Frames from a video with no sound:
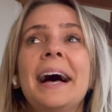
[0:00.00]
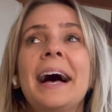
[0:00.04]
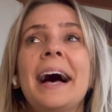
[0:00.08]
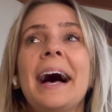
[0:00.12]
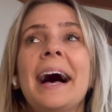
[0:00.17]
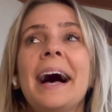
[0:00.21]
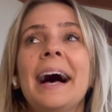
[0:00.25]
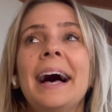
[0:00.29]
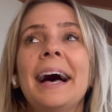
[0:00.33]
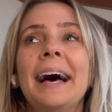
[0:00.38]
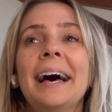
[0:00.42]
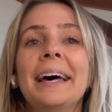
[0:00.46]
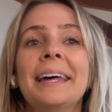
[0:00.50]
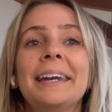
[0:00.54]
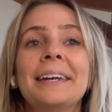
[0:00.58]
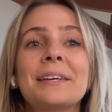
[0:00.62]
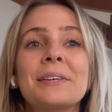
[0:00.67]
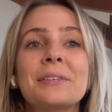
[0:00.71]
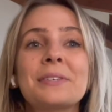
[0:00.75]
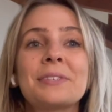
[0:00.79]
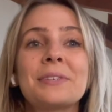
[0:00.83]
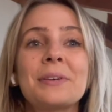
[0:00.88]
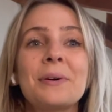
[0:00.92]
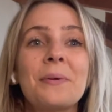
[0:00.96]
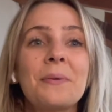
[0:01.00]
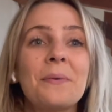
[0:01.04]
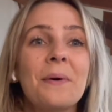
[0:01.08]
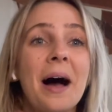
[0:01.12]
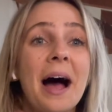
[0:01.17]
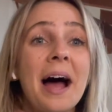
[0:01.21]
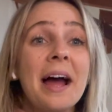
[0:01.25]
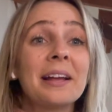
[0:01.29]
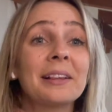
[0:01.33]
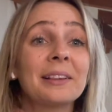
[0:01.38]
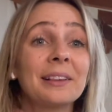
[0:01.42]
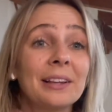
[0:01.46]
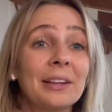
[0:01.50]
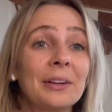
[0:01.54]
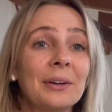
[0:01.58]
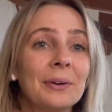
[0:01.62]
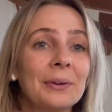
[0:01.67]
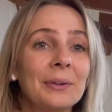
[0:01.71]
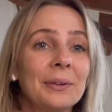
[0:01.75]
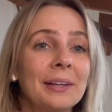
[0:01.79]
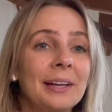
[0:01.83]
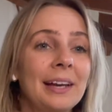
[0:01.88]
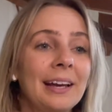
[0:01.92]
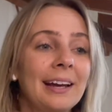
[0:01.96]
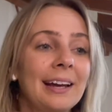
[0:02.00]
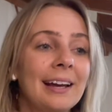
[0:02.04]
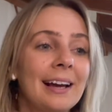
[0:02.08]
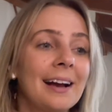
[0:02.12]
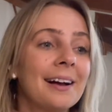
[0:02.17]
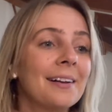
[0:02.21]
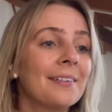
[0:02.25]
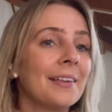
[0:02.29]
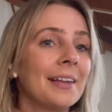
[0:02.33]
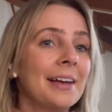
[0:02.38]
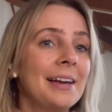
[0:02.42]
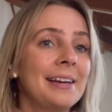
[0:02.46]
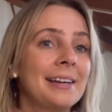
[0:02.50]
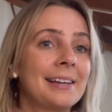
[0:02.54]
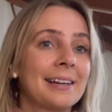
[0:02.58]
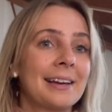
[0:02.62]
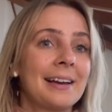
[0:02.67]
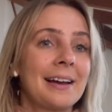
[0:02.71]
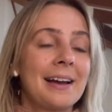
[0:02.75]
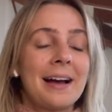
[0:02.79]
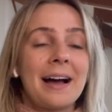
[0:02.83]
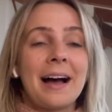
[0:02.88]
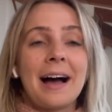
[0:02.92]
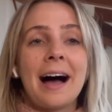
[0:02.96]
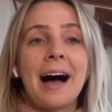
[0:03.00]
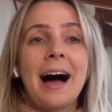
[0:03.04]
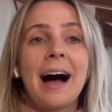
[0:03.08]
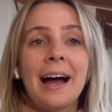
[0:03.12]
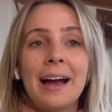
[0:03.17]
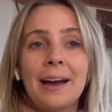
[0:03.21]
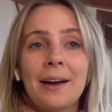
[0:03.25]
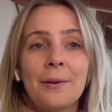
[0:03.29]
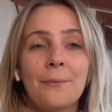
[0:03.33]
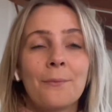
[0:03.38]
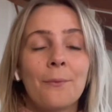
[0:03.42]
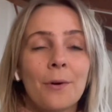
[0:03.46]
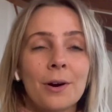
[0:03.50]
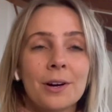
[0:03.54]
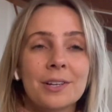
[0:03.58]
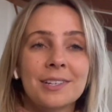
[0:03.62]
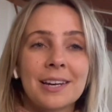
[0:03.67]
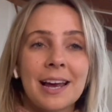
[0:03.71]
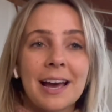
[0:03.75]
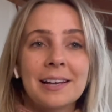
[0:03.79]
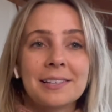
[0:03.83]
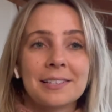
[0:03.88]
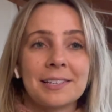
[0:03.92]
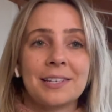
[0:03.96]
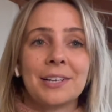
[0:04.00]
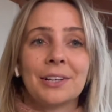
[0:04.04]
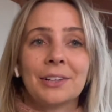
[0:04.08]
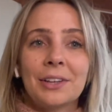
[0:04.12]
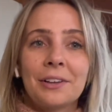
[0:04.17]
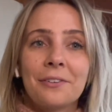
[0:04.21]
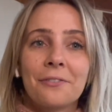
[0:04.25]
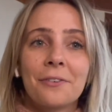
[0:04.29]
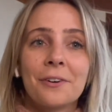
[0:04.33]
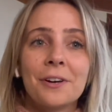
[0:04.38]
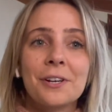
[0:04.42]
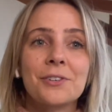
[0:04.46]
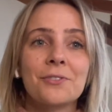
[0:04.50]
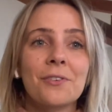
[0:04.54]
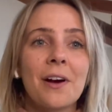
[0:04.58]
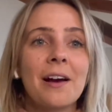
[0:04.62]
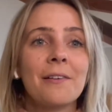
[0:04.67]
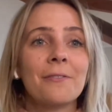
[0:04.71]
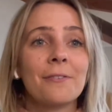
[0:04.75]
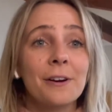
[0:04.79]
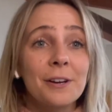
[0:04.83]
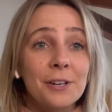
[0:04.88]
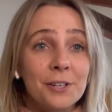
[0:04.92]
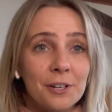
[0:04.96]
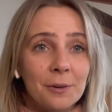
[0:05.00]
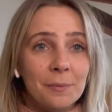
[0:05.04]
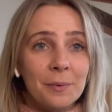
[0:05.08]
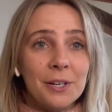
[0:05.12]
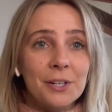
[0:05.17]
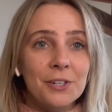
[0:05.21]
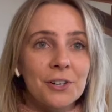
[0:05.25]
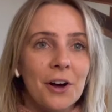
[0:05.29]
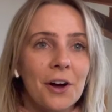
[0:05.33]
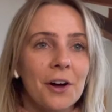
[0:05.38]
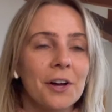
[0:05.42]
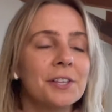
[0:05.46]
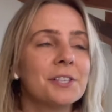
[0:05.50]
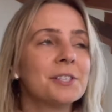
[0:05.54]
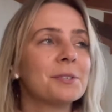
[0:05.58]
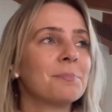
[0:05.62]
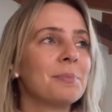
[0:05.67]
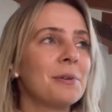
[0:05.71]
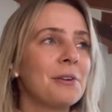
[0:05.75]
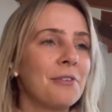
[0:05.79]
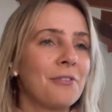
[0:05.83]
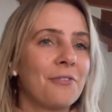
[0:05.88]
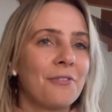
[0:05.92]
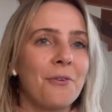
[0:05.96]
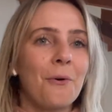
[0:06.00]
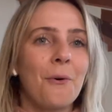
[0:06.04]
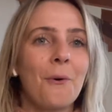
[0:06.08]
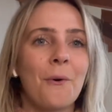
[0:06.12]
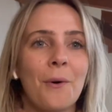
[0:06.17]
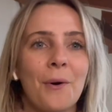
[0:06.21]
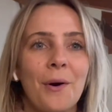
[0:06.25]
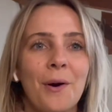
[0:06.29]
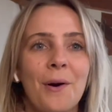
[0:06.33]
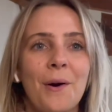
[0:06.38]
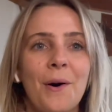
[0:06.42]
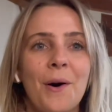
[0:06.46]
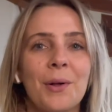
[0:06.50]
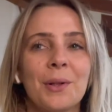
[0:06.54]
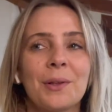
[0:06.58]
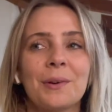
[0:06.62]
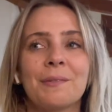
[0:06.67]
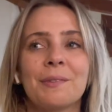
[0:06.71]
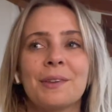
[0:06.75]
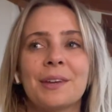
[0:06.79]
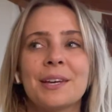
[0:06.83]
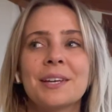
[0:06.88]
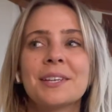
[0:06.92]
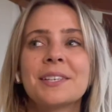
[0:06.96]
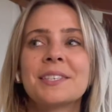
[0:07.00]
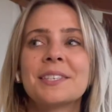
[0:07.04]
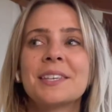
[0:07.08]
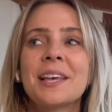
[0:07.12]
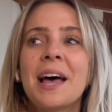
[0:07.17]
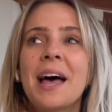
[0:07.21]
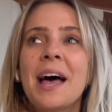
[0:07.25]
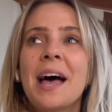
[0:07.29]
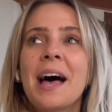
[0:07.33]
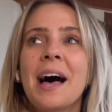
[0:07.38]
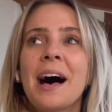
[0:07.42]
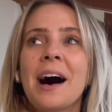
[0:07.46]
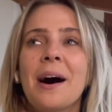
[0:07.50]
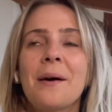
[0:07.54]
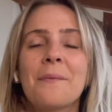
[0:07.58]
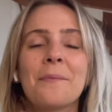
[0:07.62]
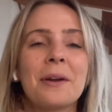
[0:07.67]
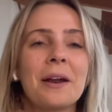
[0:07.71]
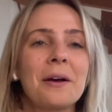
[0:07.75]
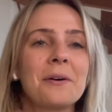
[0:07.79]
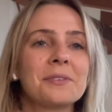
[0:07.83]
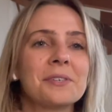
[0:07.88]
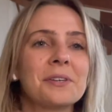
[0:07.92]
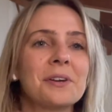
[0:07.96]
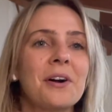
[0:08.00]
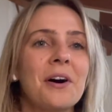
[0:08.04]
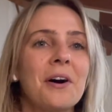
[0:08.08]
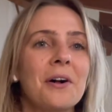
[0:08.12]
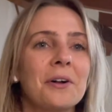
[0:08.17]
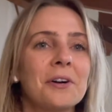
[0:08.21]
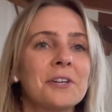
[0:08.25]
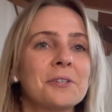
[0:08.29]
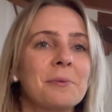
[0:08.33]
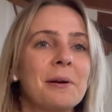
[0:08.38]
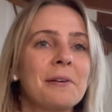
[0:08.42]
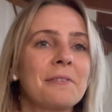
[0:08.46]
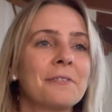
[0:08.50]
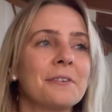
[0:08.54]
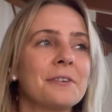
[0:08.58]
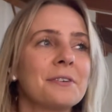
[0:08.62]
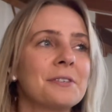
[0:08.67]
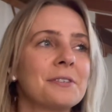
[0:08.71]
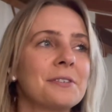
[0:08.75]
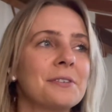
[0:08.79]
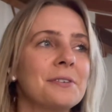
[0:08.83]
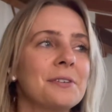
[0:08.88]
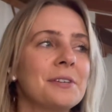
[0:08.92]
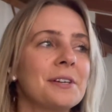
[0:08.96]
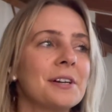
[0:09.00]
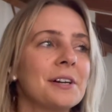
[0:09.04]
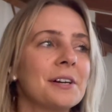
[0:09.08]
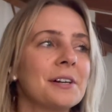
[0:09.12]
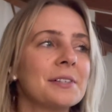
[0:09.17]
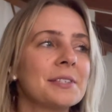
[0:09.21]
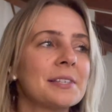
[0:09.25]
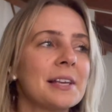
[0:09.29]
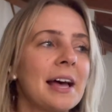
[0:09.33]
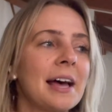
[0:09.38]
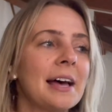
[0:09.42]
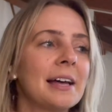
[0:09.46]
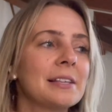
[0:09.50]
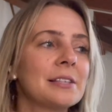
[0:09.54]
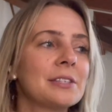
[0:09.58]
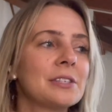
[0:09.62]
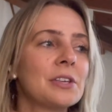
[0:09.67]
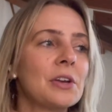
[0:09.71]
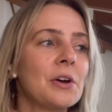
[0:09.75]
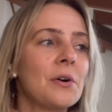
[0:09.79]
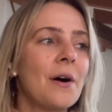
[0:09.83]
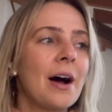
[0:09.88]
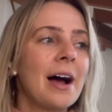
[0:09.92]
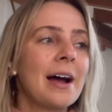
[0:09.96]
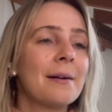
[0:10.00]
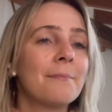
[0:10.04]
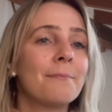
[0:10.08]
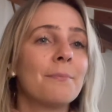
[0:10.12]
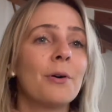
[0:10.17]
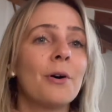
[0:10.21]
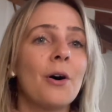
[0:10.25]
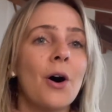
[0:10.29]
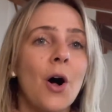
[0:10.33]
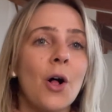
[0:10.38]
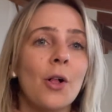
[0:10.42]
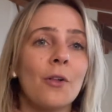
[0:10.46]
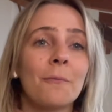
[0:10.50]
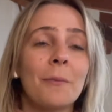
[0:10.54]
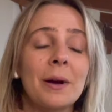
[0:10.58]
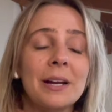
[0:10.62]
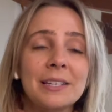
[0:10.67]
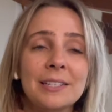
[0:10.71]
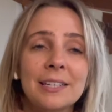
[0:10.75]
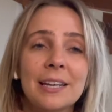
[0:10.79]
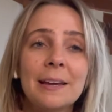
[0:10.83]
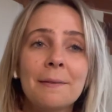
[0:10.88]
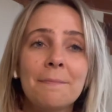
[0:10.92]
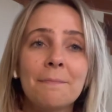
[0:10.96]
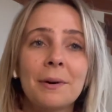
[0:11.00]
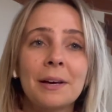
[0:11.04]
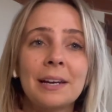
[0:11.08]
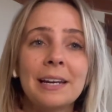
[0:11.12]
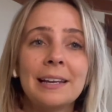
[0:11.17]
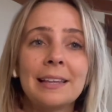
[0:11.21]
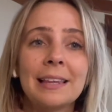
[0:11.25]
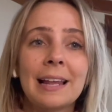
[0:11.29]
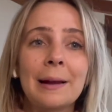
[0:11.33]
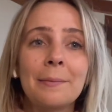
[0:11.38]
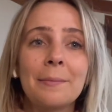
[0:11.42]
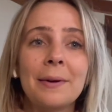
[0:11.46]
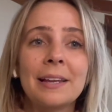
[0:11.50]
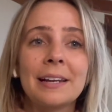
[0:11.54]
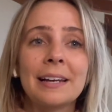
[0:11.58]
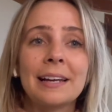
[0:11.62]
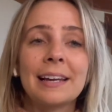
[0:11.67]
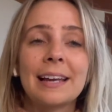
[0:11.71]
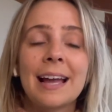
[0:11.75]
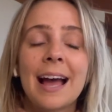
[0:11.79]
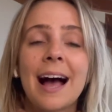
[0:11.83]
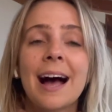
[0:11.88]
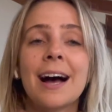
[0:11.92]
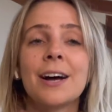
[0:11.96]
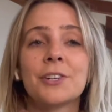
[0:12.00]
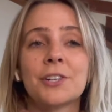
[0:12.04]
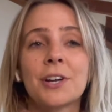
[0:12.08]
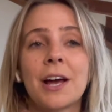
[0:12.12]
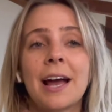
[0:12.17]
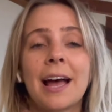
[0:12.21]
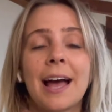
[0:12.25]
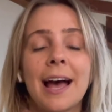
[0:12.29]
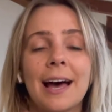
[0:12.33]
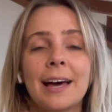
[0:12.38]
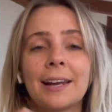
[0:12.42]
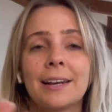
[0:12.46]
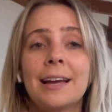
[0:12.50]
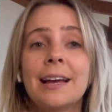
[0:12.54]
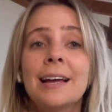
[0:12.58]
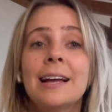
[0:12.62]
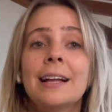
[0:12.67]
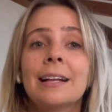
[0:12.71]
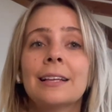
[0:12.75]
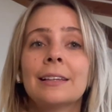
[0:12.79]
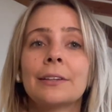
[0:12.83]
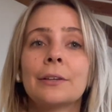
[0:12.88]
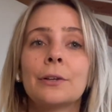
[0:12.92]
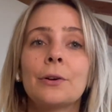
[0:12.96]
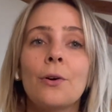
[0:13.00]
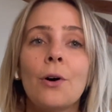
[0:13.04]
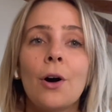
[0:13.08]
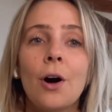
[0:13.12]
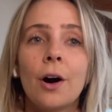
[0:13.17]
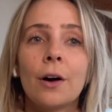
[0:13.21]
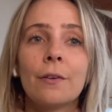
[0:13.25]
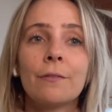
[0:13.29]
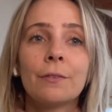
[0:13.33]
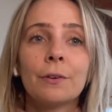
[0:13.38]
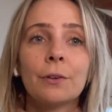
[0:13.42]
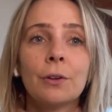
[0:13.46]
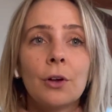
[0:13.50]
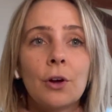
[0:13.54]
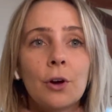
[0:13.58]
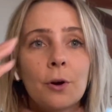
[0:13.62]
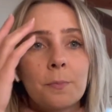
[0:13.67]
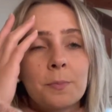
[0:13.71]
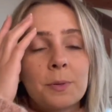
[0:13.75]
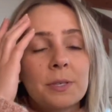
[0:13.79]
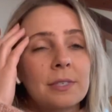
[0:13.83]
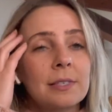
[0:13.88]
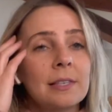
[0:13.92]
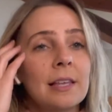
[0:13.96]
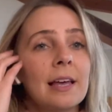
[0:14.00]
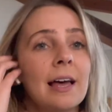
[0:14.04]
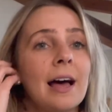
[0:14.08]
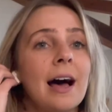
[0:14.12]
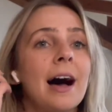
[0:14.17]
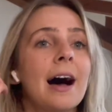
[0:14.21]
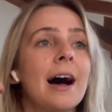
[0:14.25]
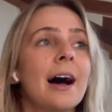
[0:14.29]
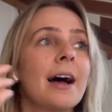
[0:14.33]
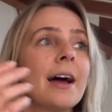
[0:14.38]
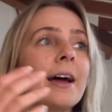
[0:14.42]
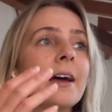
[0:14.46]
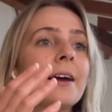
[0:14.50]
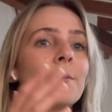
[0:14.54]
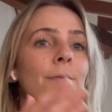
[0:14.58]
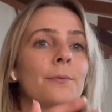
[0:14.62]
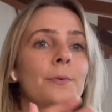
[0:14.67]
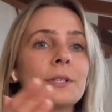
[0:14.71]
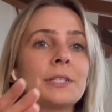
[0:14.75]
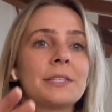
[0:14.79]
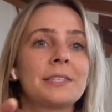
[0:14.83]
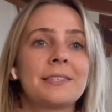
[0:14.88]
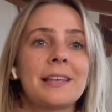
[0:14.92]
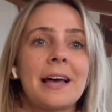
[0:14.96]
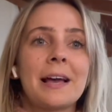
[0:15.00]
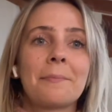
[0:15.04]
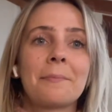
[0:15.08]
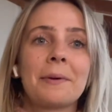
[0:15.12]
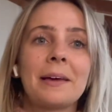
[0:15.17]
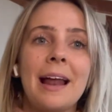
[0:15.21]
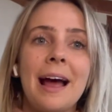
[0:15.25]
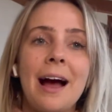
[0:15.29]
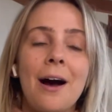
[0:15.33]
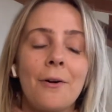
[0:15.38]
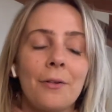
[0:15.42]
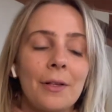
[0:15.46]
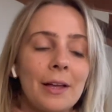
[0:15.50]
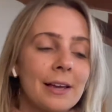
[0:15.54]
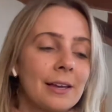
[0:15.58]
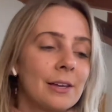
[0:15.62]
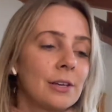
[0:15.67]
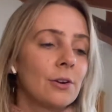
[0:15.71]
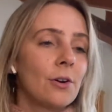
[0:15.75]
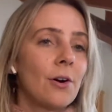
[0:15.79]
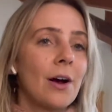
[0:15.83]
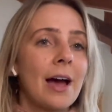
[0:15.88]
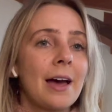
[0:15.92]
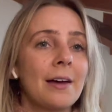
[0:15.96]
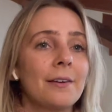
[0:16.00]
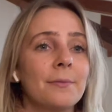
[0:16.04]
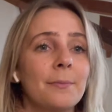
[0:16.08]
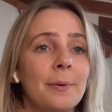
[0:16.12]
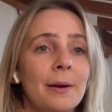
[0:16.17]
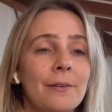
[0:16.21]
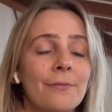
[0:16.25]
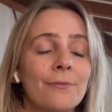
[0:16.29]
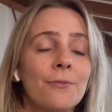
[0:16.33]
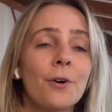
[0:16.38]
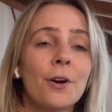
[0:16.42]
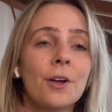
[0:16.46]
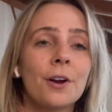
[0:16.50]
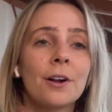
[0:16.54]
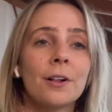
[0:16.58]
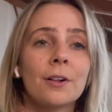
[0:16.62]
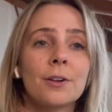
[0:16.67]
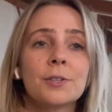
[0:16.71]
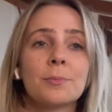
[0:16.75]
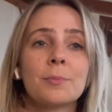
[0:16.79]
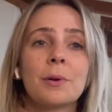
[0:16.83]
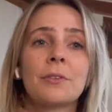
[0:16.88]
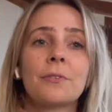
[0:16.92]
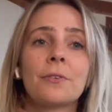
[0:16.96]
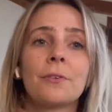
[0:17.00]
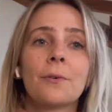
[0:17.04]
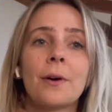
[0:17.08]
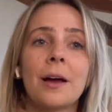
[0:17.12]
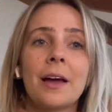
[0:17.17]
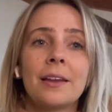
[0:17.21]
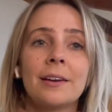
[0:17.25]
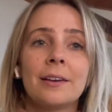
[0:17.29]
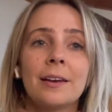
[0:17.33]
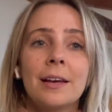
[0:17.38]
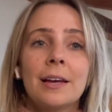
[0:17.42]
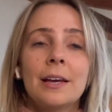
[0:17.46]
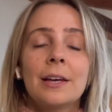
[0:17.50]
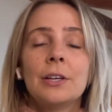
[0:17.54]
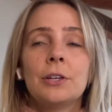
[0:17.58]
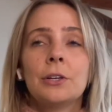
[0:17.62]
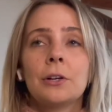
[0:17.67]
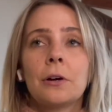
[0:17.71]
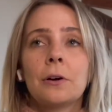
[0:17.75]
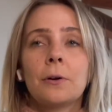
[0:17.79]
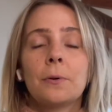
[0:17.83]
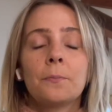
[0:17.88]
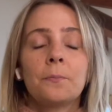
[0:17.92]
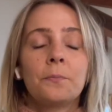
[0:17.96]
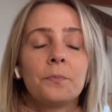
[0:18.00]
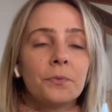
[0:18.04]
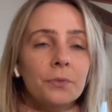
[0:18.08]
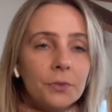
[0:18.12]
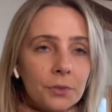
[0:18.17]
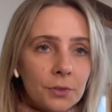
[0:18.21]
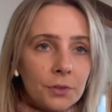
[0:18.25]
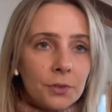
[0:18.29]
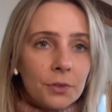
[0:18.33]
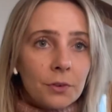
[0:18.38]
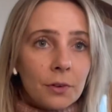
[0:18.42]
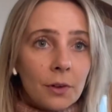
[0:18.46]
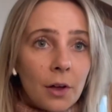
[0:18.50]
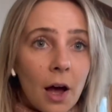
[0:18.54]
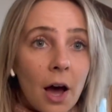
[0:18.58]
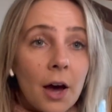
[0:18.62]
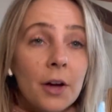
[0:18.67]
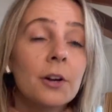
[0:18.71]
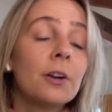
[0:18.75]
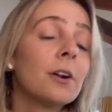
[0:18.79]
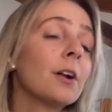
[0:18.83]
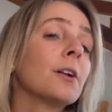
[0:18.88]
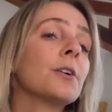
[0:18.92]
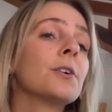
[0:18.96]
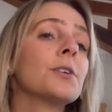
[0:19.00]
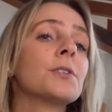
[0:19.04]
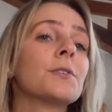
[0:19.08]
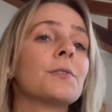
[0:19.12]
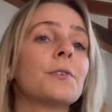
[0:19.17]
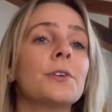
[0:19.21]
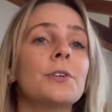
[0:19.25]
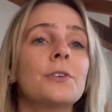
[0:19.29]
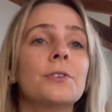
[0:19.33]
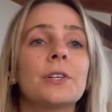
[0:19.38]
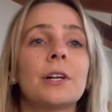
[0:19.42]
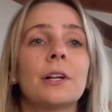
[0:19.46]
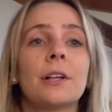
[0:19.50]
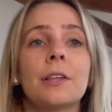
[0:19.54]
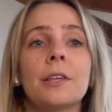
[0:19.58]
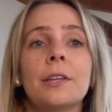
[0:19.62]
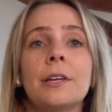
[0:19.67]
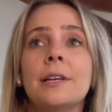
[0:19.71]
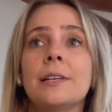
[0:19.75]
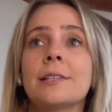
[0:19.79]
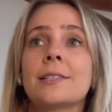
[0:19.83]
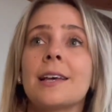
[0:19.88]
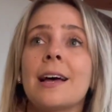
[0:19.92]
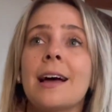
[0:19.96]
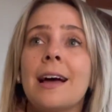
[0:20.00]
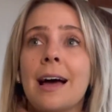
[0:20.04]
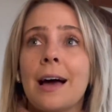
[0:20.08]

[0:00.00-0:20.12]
And so I literally, like, I worked as a delivery driver at Jimmy John's before all of this, when I was in college, my first 2 years. And so I put all of my tip money that I made in cash. I had little envelopes that I would segment out, like, you know, I had to pay $400 a month for rent, you know, $100 for utilities.